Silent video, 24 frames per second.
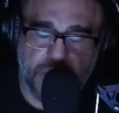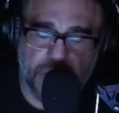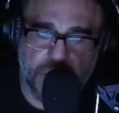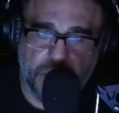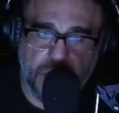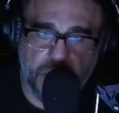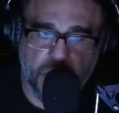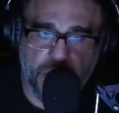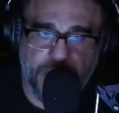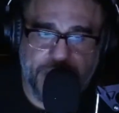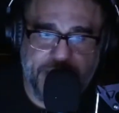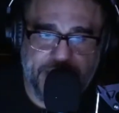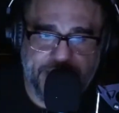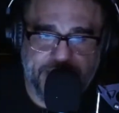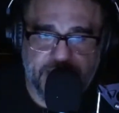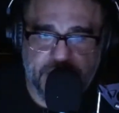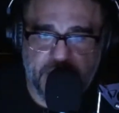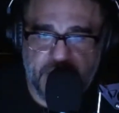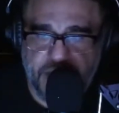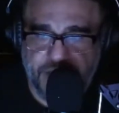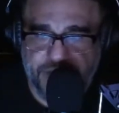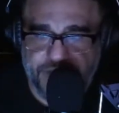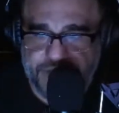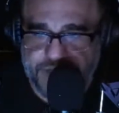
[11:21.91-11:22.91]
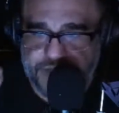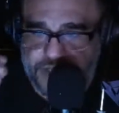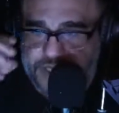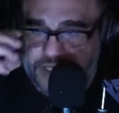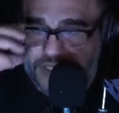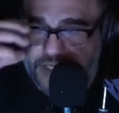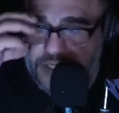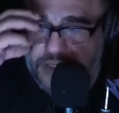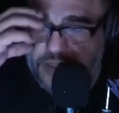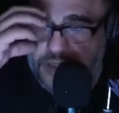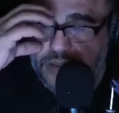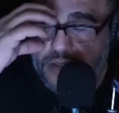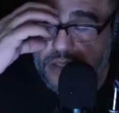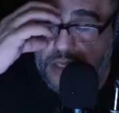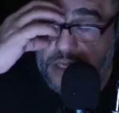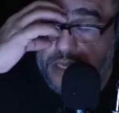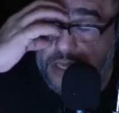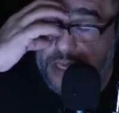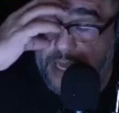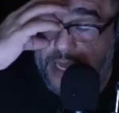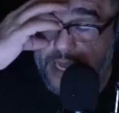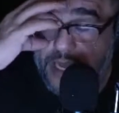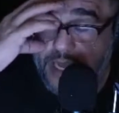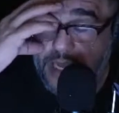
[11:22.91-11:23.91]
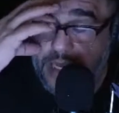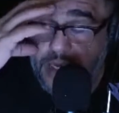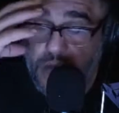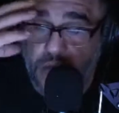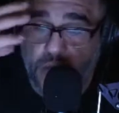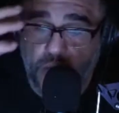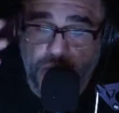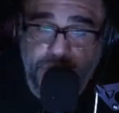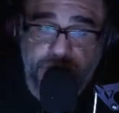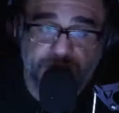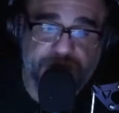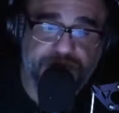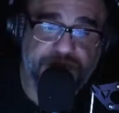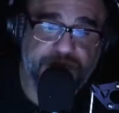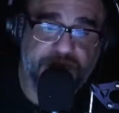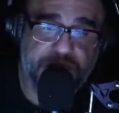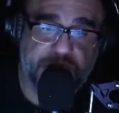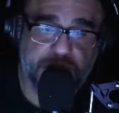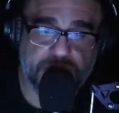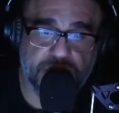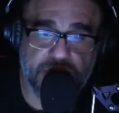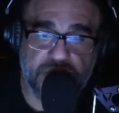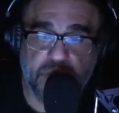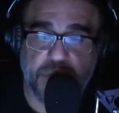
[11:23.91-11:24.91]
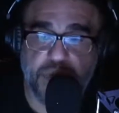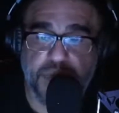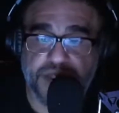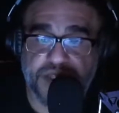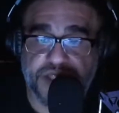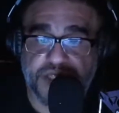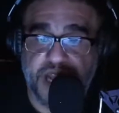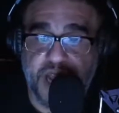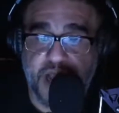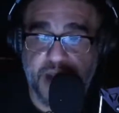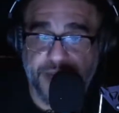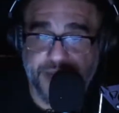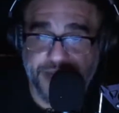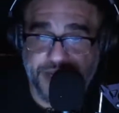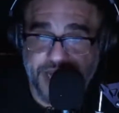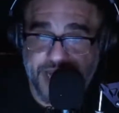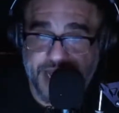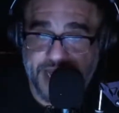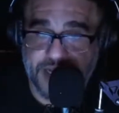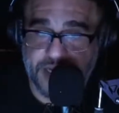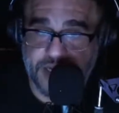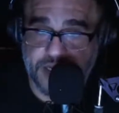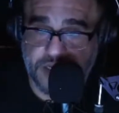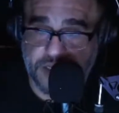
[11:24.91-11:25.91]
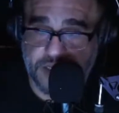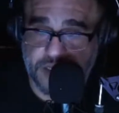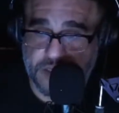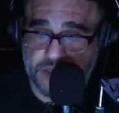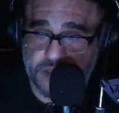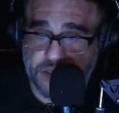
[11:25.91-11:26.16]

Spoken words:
we had the conversation, and we found so much commonality.